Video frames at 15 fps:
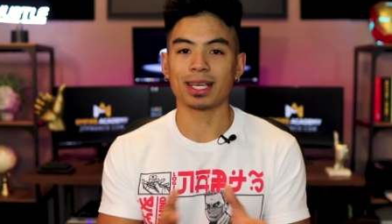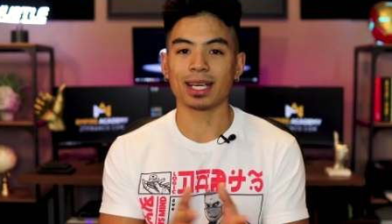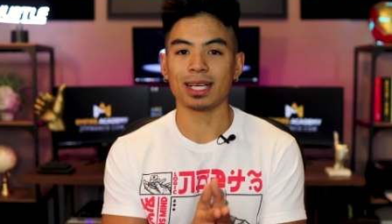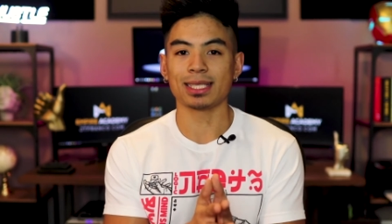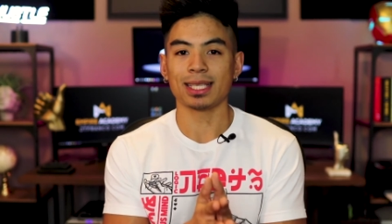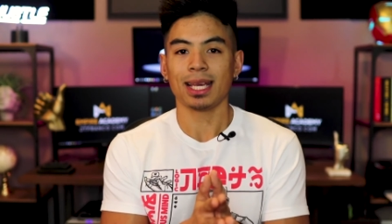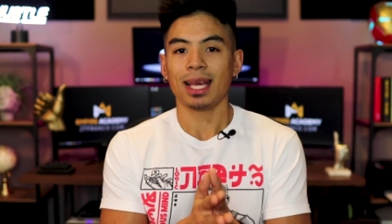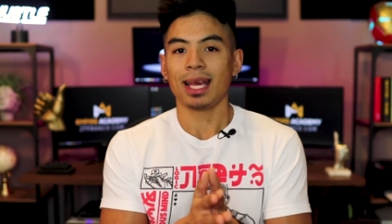
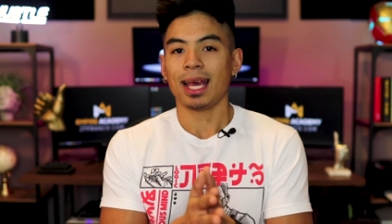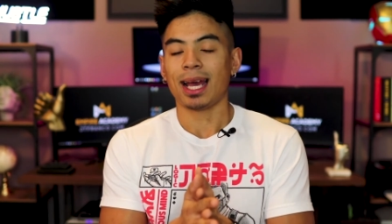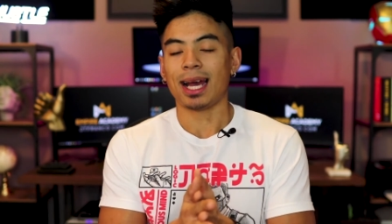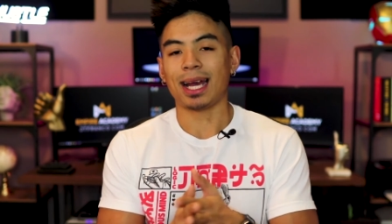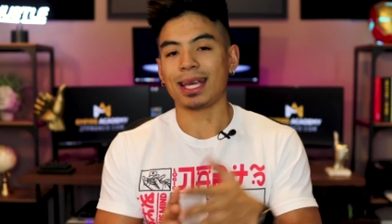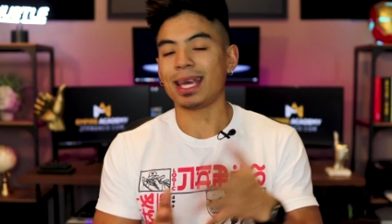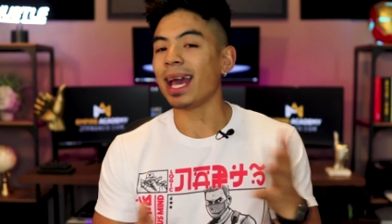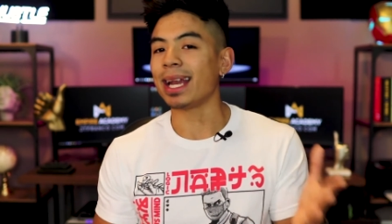Because
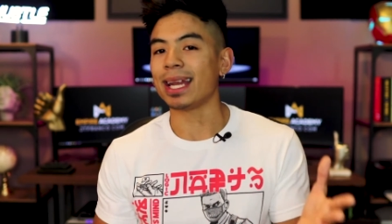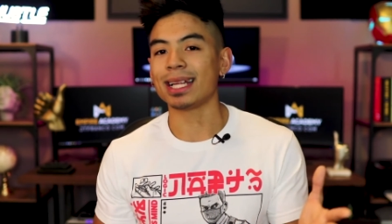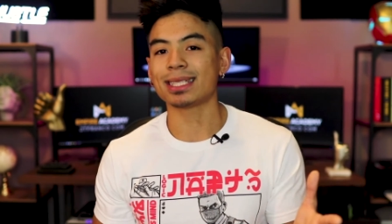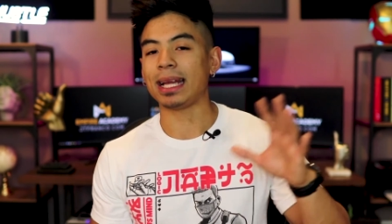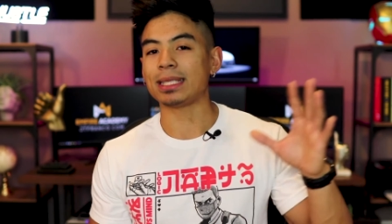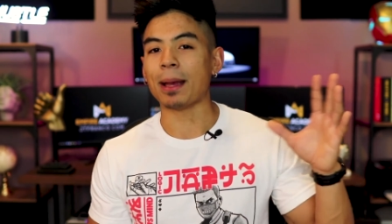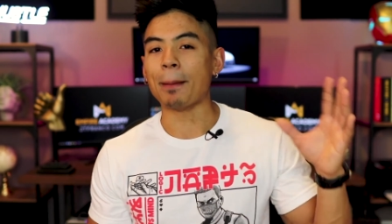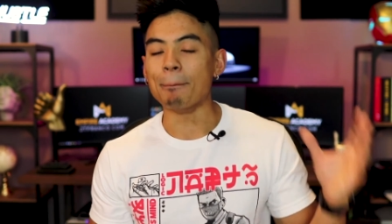Again,
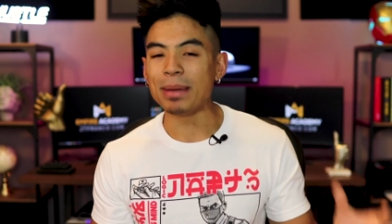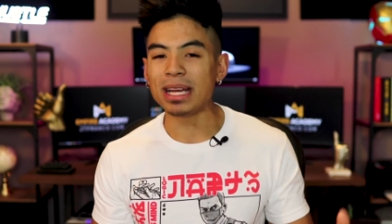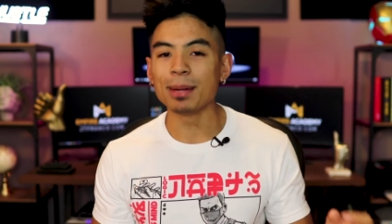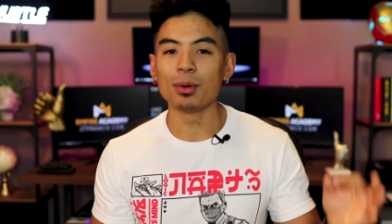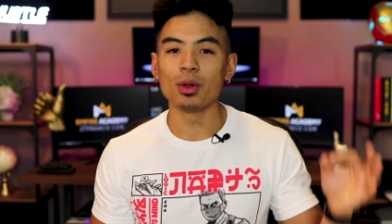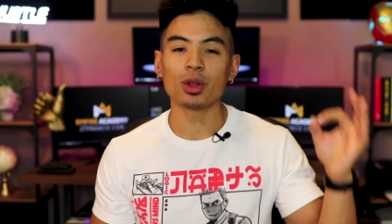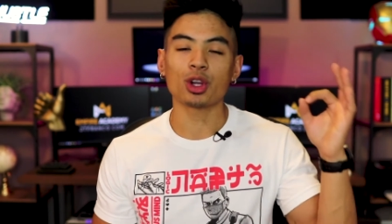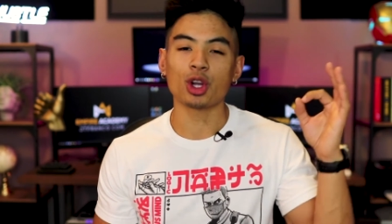it's a
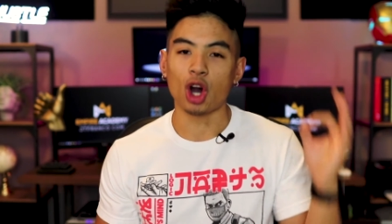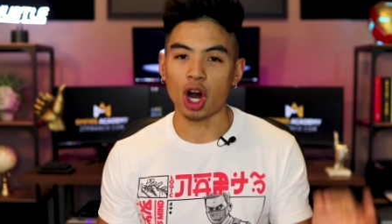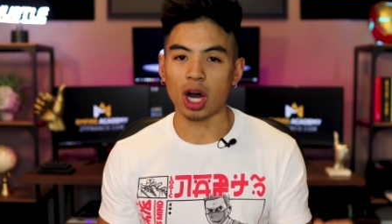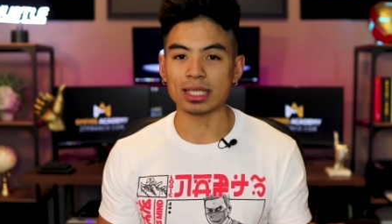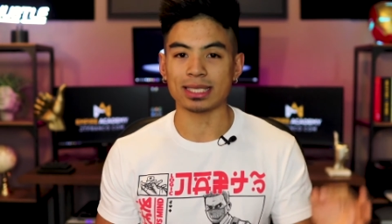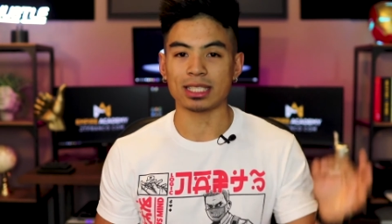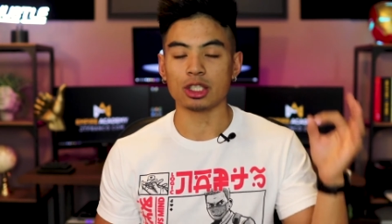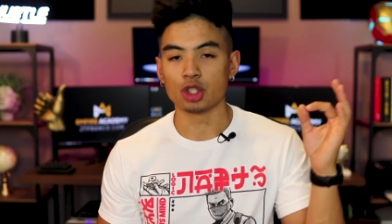minimal
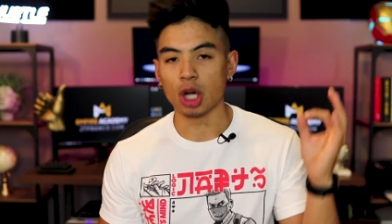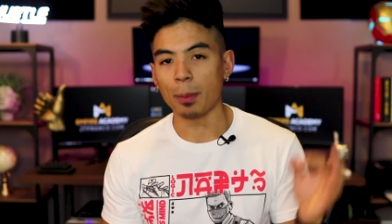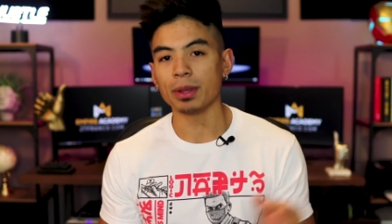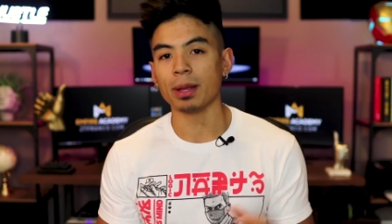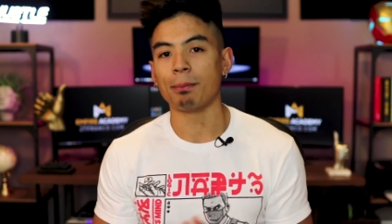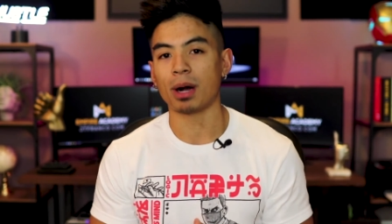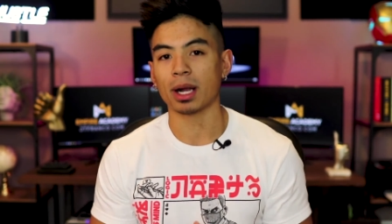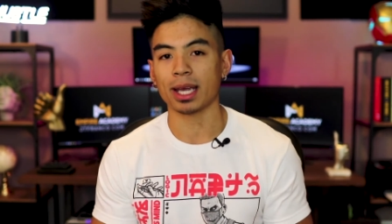cost, it's a drop
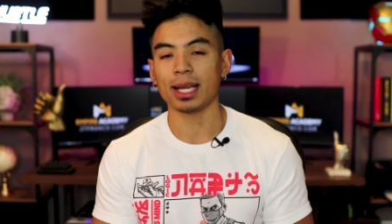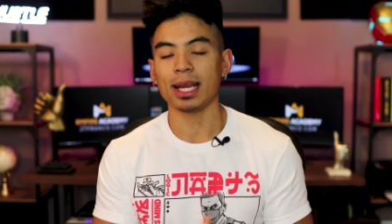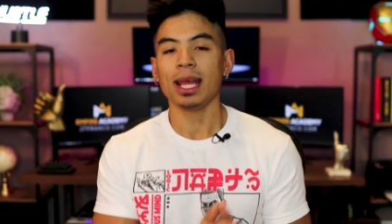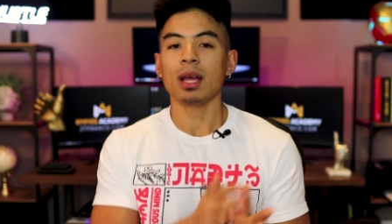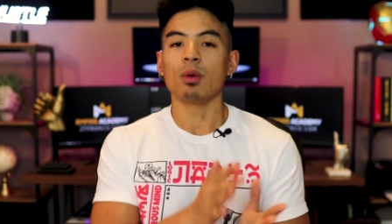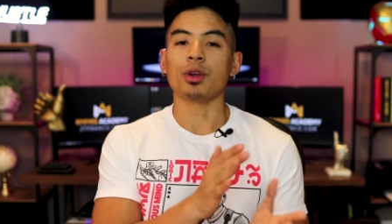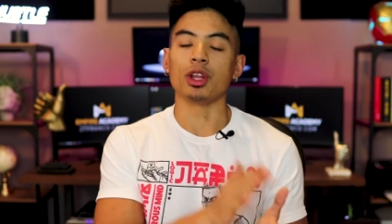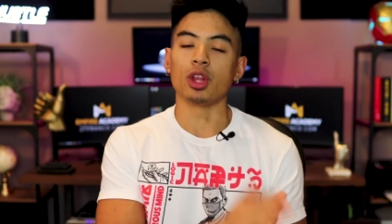in the bucket
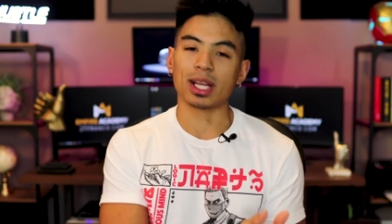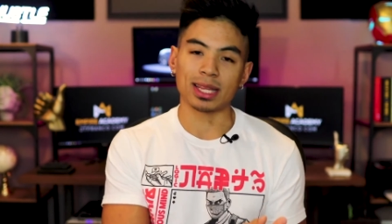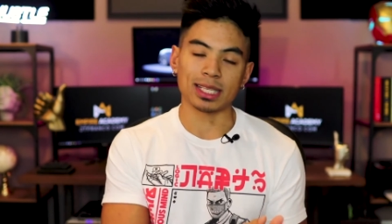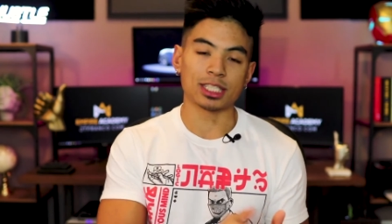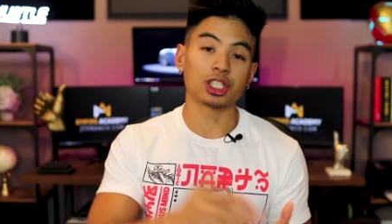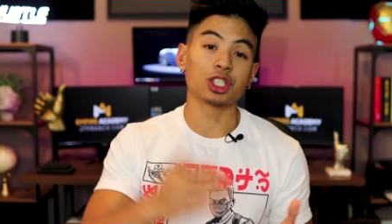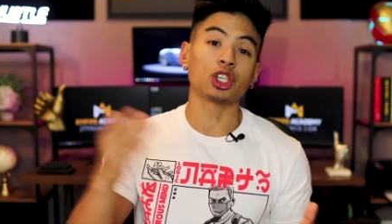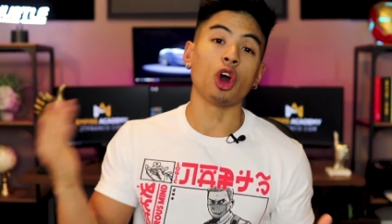when you look at the
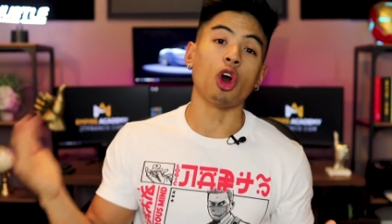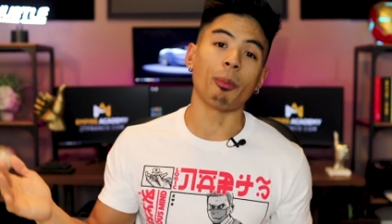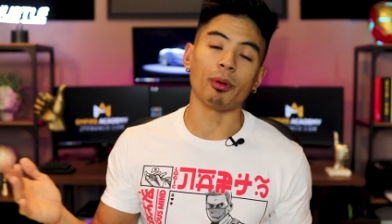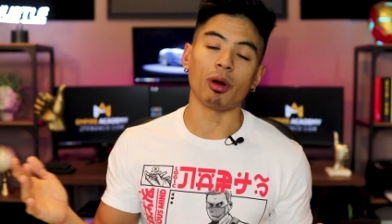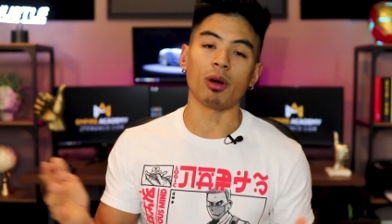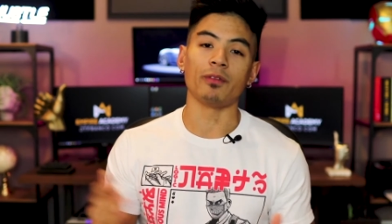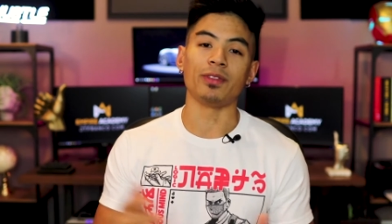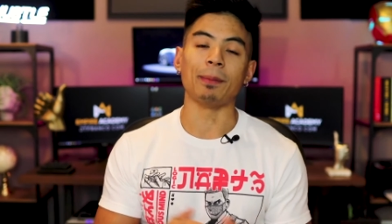scope
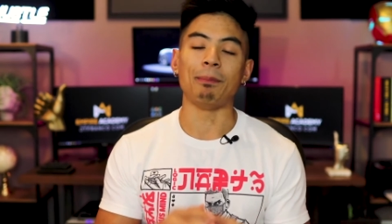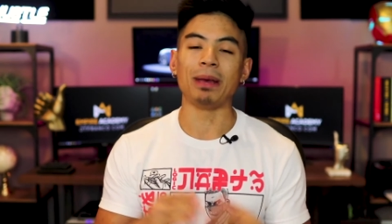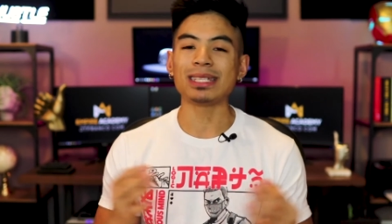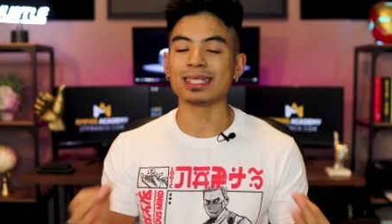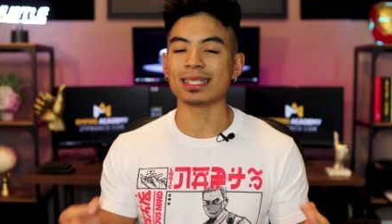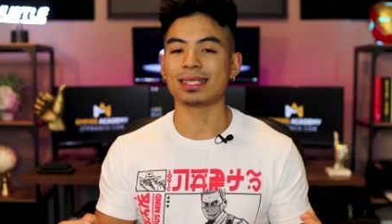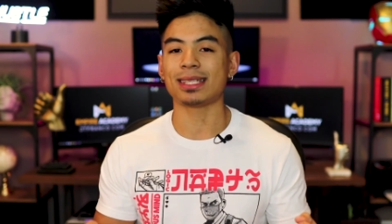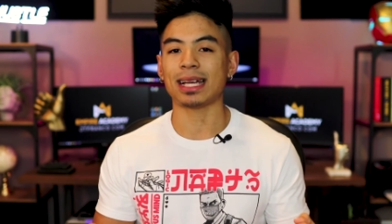of the
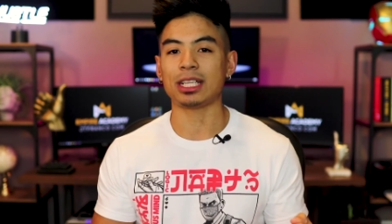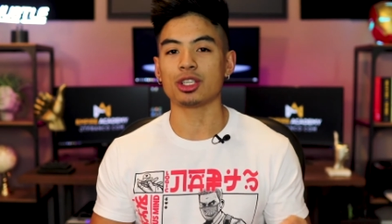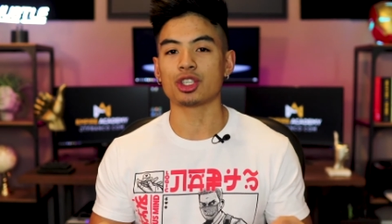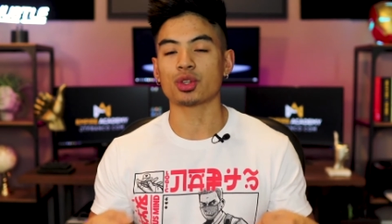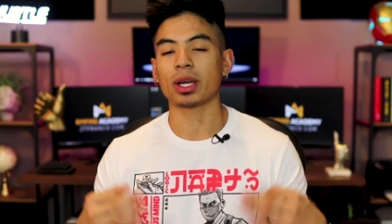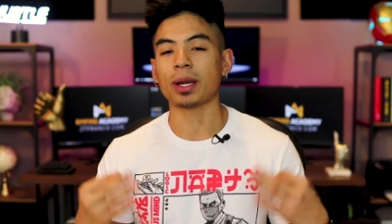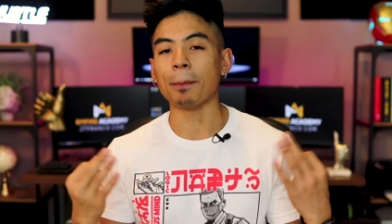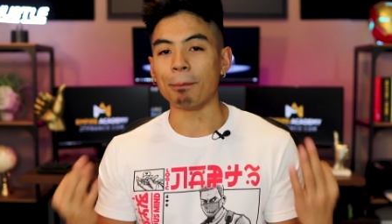business that you're
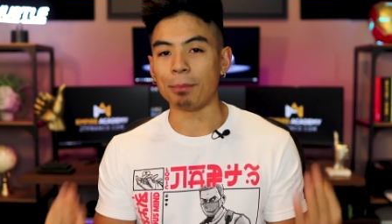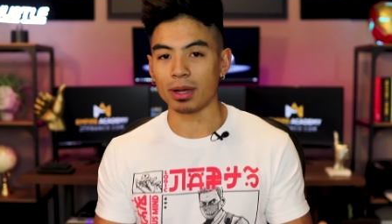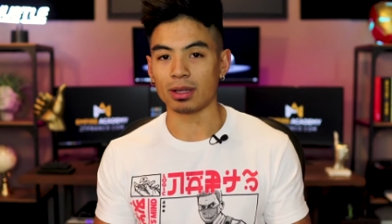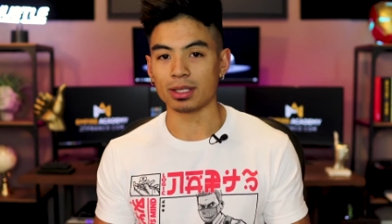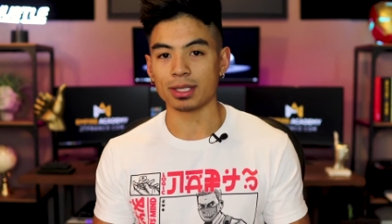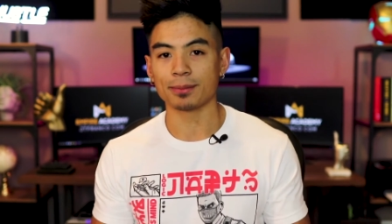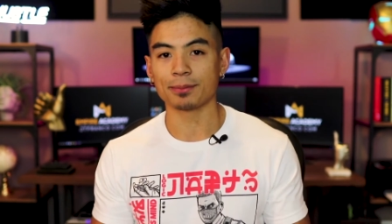trying to build.